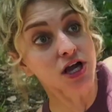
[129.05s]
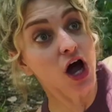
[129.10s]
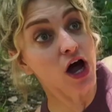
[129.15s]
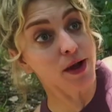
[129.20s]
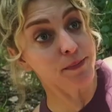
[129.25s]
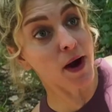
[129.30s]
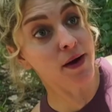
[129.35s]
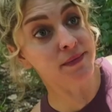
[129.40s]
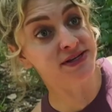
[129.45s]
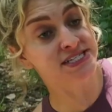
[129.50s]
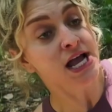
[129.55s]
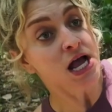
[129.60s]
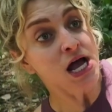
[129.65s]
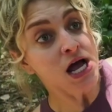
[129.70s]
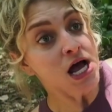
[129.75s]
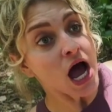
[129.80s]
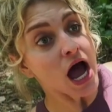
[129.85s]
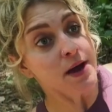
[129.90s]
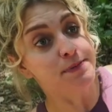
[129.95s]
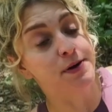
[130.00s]
I promise.
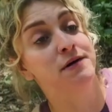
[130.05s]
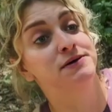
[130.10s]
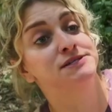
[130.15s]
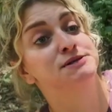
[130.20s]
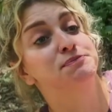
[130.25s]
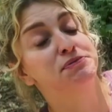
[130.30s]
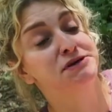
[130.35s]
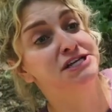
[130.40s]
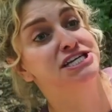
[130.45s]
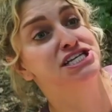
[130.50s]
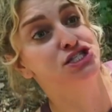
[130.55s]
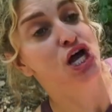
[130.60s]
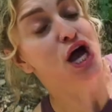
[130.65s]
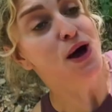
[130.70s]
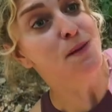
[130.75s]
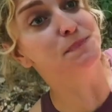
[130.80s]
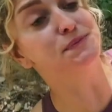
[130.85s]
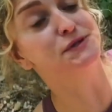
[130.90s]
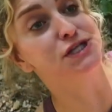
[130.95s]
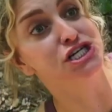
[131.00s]
I promise. Please,
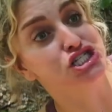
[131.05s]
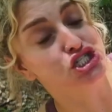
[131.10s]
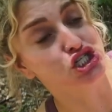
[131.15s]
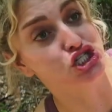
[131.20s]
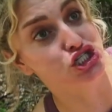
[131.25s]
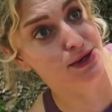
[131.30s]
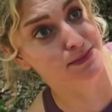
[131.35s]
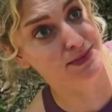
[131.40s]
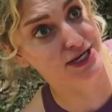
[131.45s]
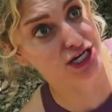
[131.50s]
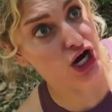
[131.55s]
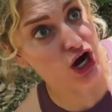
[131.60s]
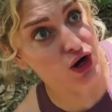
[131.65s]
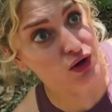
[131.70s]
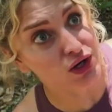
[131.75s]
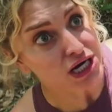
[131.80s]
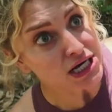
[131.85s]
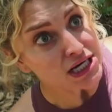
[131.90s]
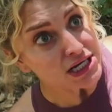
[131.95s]
please just let me go.